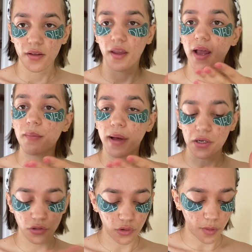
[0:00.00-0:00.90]
getting
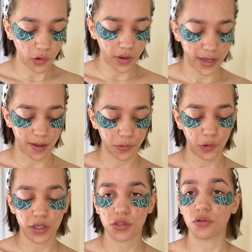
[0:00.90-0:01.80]
back to normal and I'm
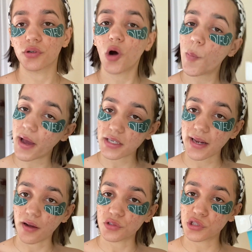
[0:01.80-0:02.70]
going to go back
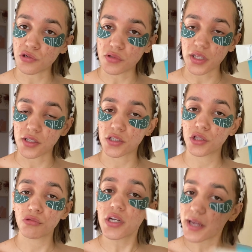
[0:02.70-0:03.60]
down to using this
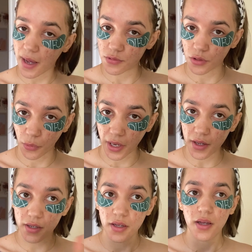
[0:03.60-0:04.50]
three times a week